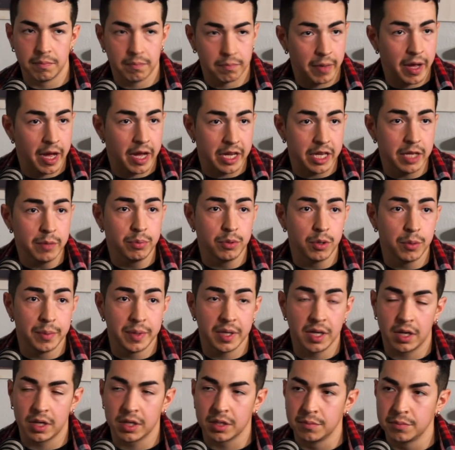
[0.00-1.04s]
Matt, he put me
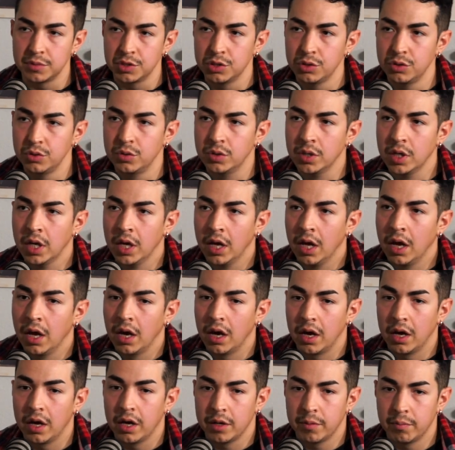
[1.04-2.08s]
on him too
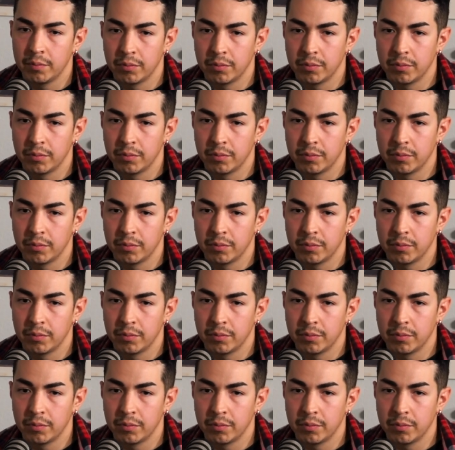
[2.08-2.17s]
uh,